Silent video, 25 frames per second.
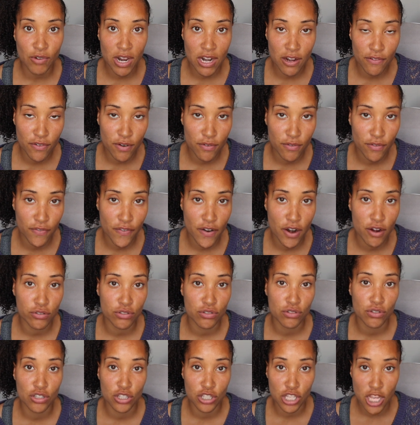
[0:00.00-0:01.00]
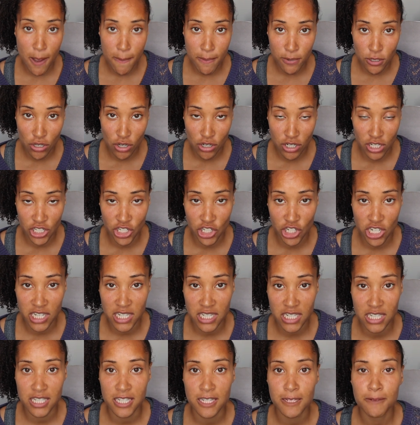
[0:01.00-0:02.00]
relevant referrals to the
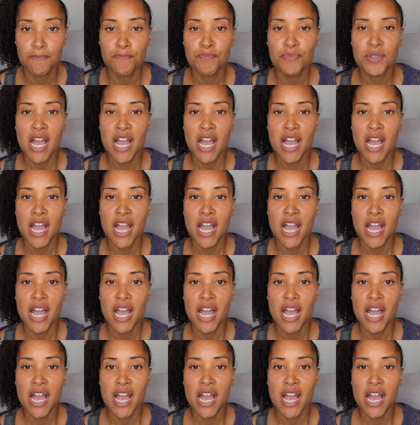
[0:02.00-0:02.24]
dermatologist